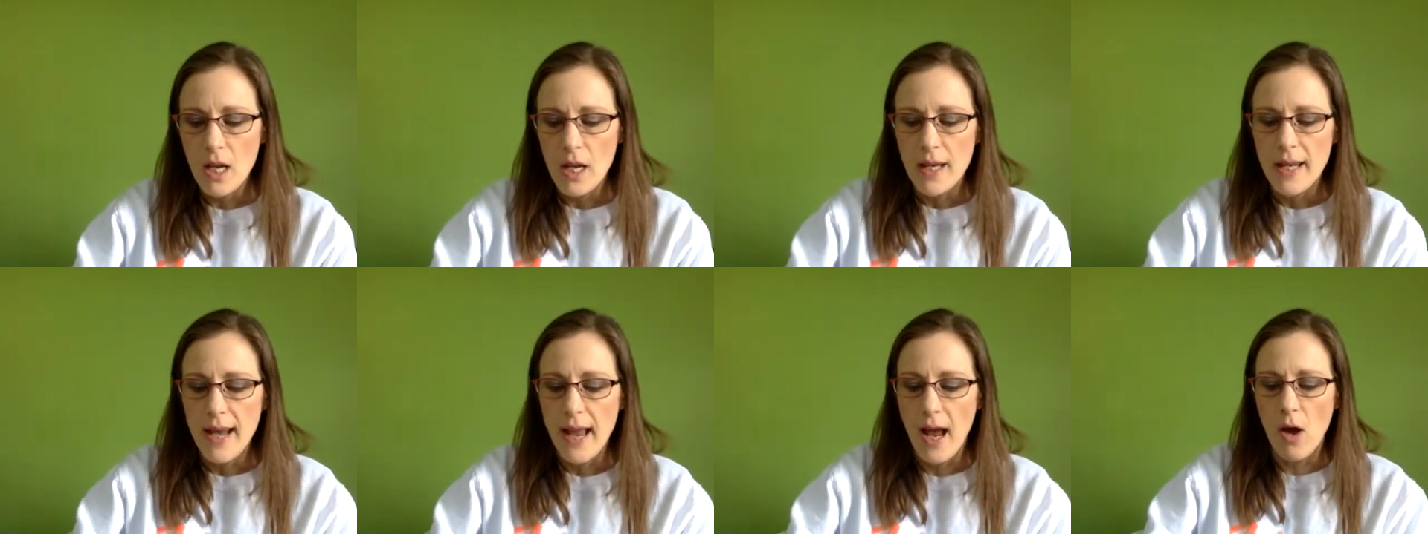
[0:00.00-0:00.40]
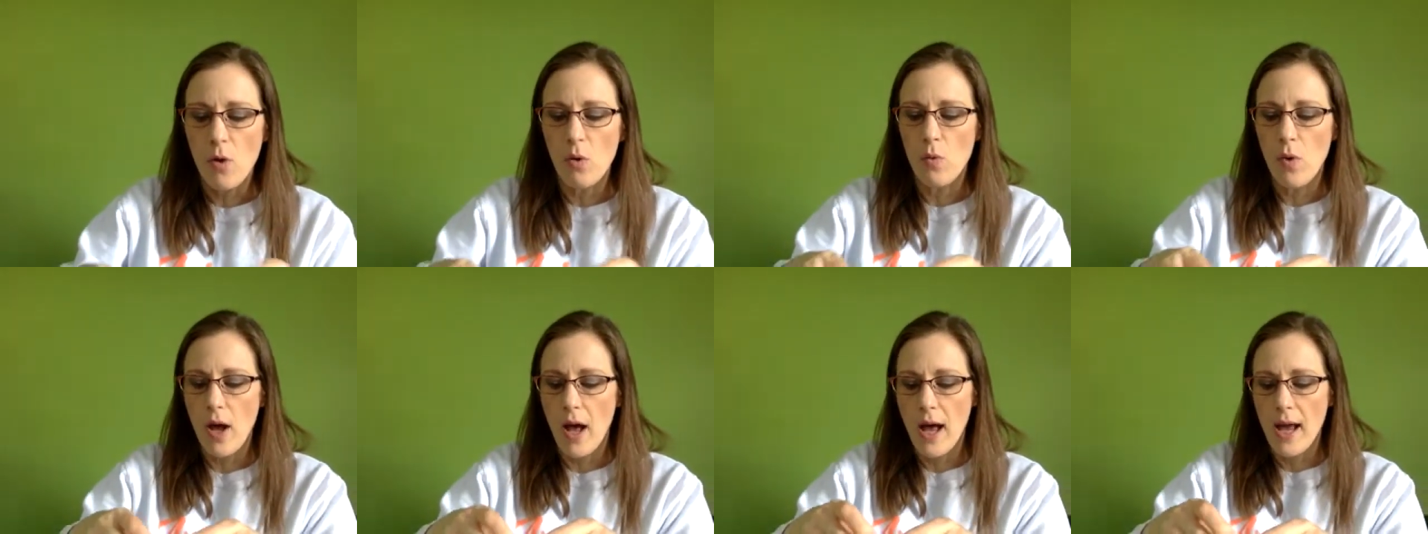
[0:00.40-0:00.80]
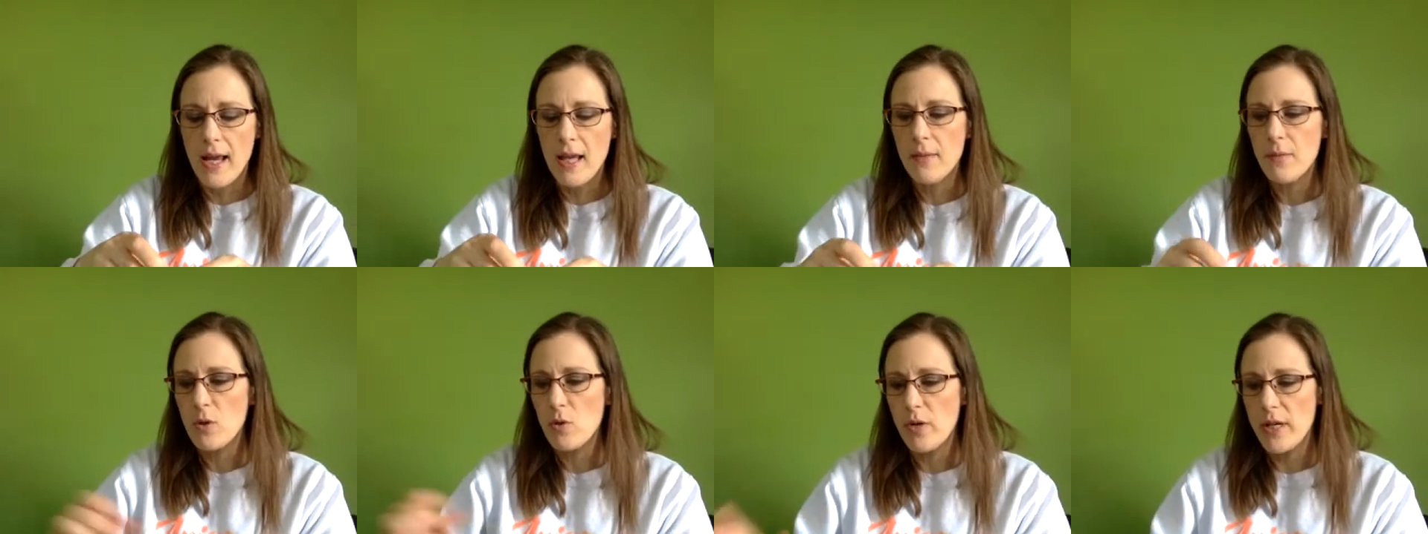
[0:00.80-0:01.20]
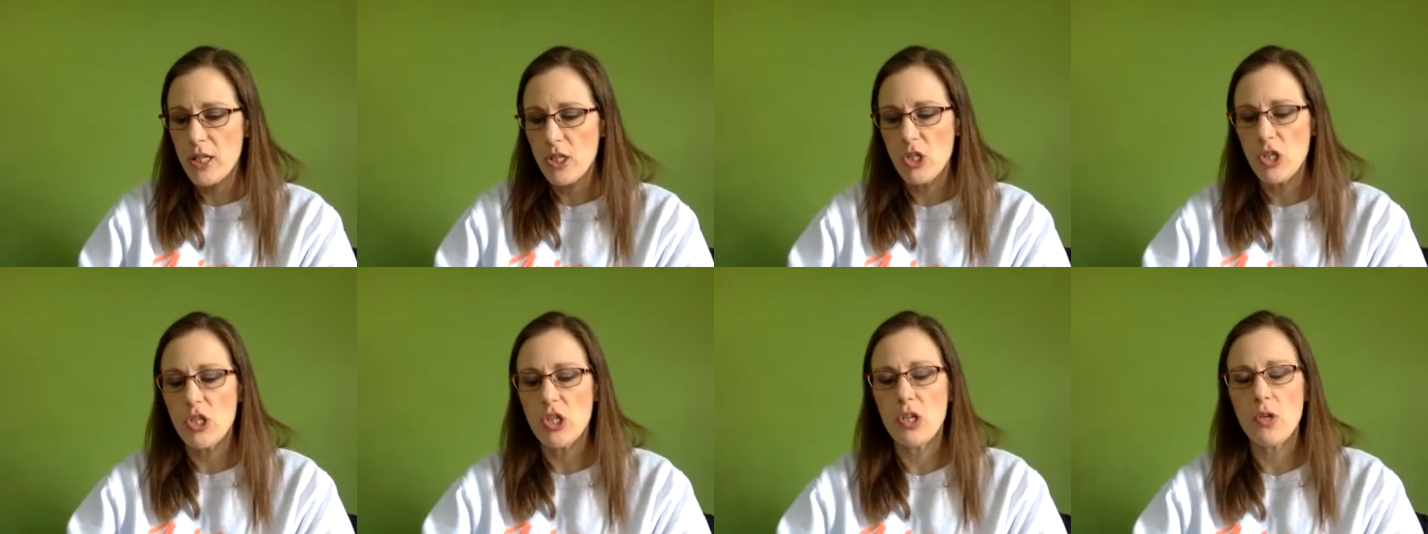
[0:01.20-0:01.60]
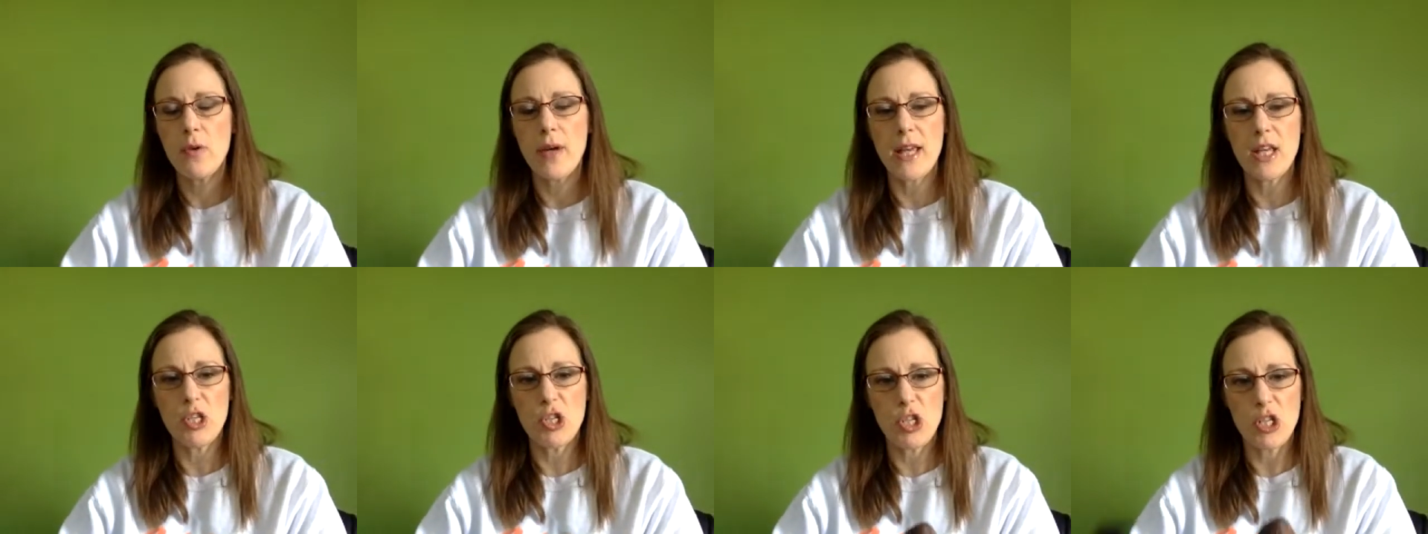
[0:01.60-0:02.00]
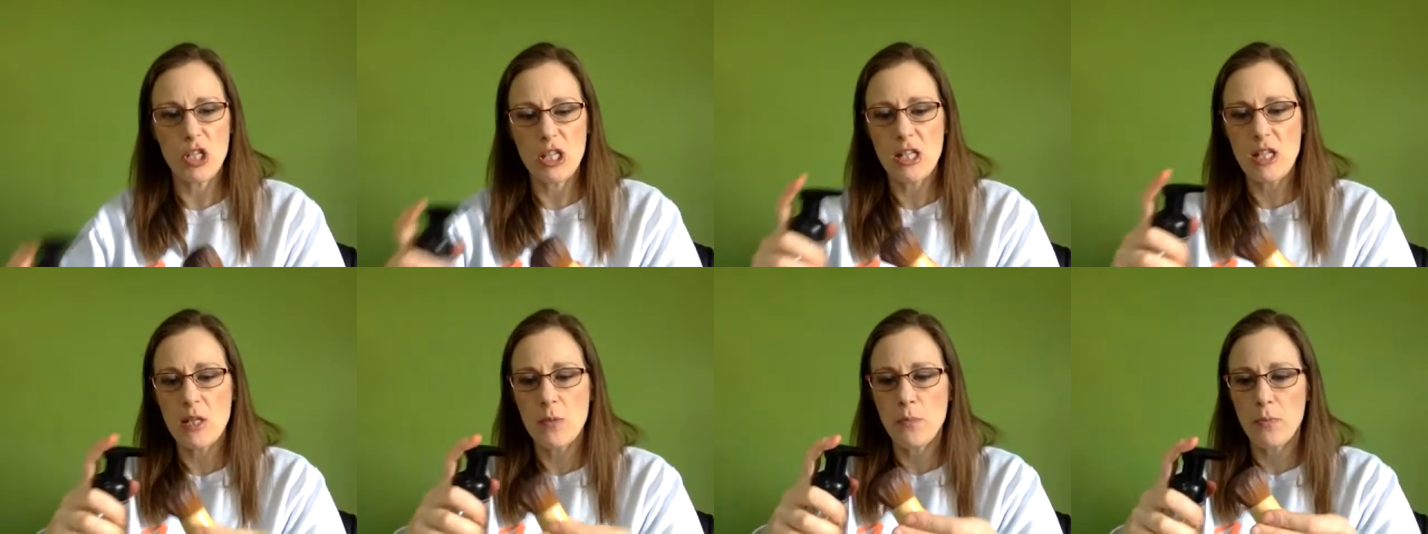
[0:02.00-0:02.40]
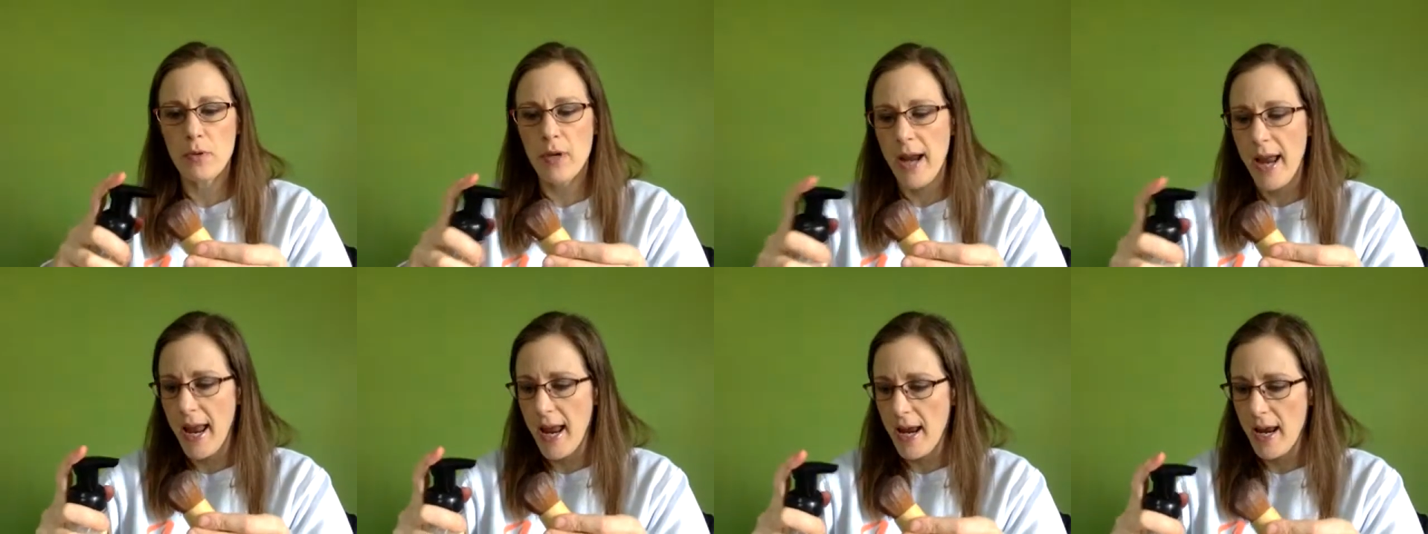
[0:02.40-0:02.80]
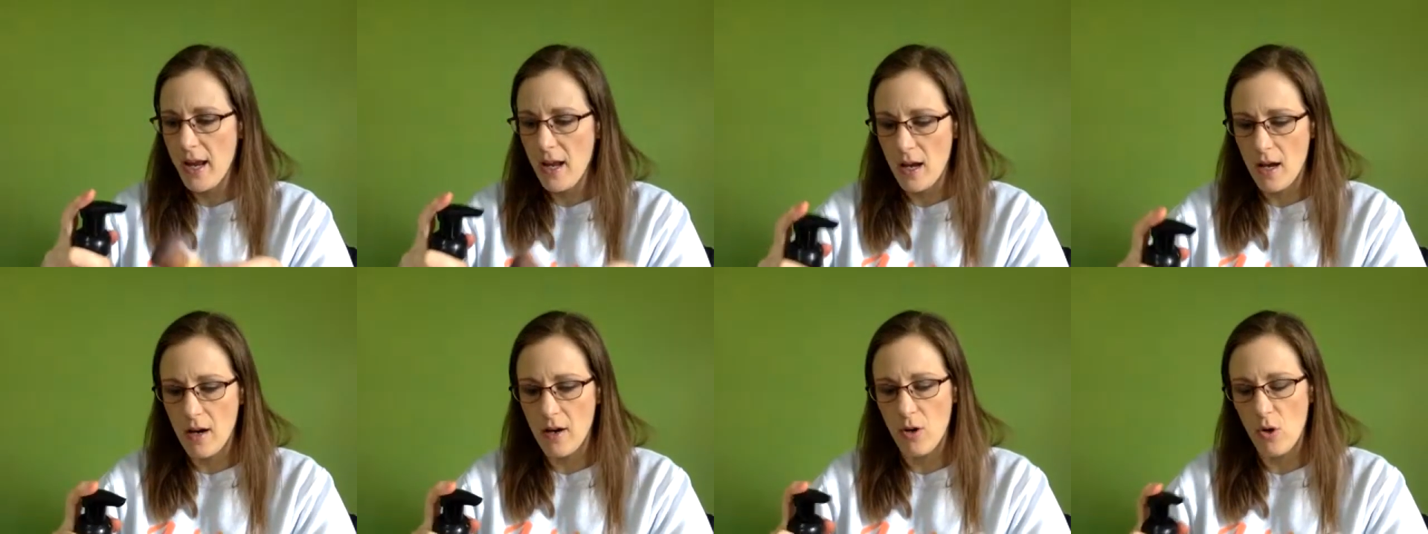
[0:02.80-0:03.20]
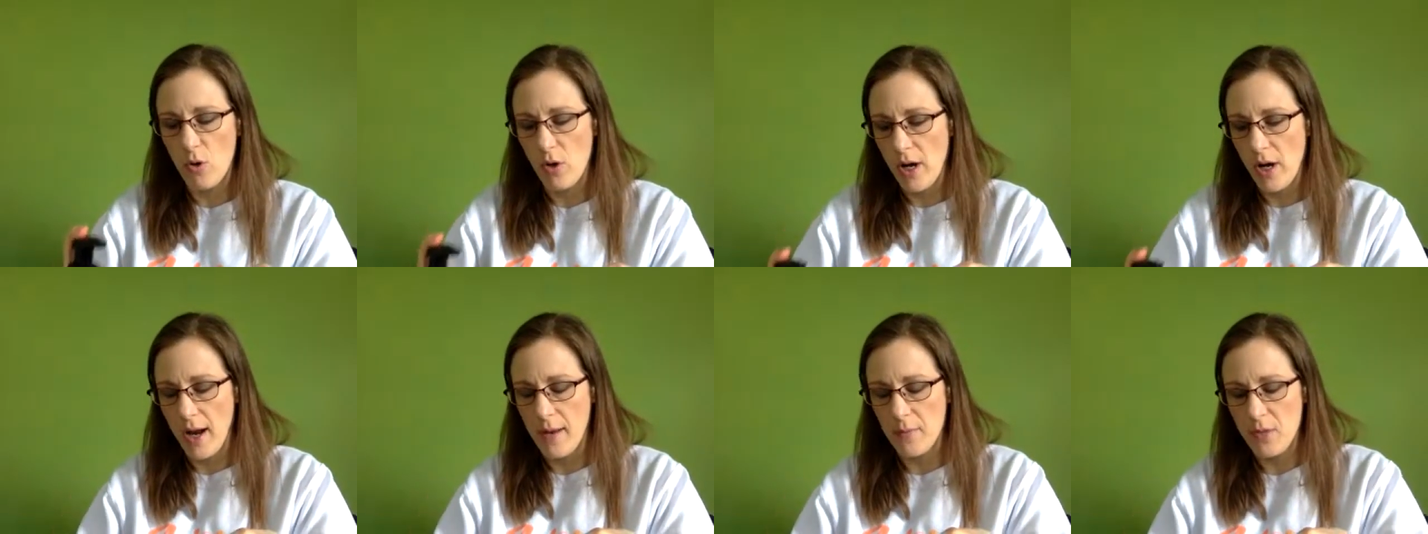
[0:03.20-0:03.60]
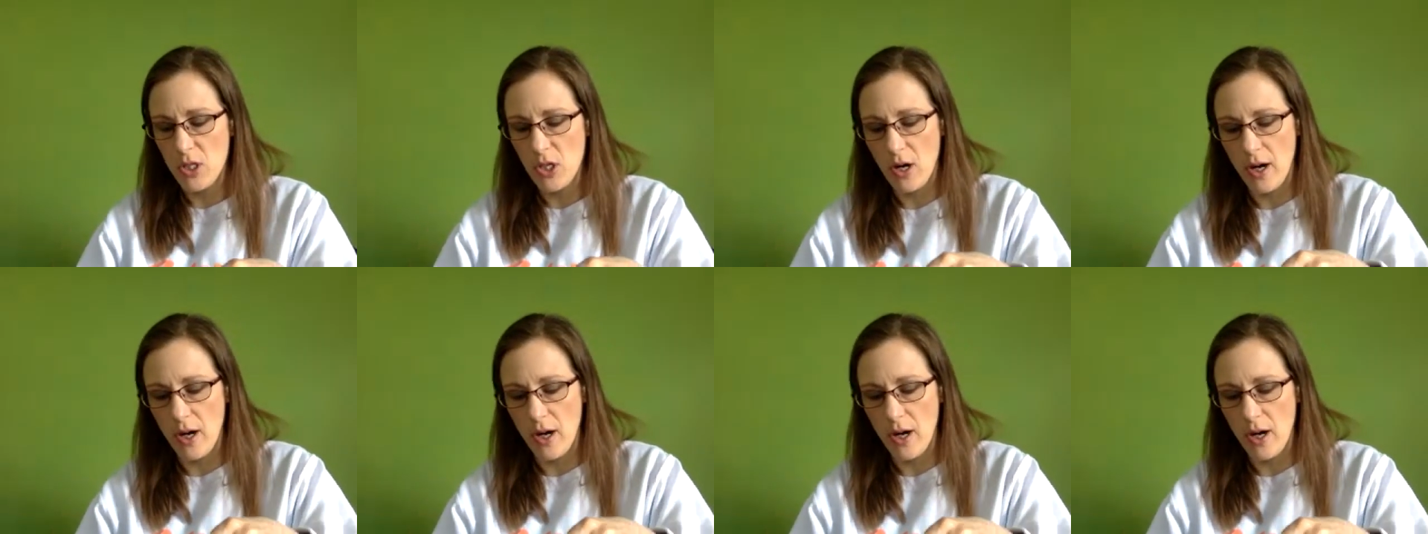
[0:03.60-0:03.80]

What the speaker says: Now, what I am going to do is just spray, I'm